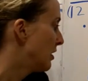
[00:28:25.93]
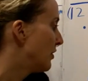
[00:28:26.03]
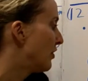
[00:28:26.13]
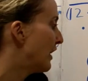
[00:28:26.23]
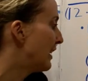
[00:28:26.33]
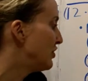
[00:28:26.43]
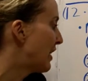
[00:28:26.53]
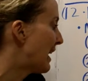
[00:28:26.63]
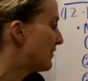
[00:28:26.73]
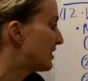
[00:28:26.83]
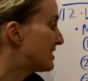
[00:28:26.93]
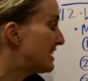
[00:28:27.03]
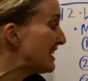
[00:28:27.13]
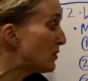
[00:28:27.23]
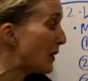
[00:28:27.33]
Then you have a
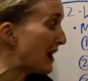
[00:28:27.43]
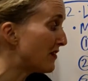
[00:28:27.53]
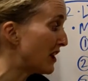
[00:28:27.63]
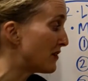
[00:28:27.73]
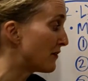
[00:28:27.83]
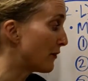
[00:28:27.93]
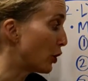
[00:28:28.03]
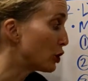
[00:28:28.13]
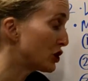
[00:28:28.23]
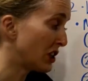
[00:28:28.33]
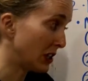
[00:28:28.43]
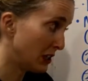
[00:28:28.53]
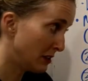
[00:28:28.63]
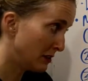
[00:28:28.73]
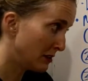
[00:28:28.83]
T wave
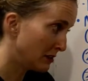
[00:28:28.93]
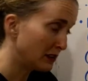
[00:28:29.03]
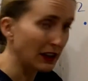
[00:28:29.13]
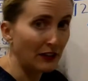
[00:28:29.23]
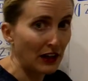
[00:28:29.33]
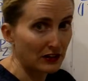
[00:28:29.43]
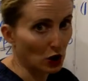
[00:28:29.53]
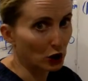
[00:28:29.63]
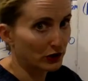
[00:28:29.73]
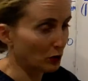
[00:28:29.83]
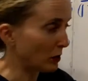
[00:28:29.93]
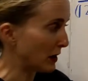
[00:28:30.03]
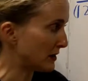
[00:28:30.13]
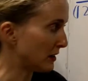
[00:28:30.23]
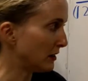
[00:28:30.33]
inversion, and that's also
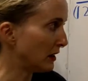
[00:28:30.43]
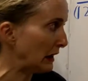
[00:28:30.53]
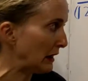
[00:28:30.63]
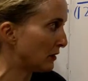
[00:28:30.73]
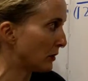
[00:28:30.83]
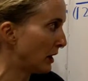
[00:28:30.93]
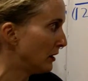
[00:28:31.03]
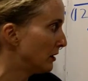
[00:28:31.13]
present in lead 3.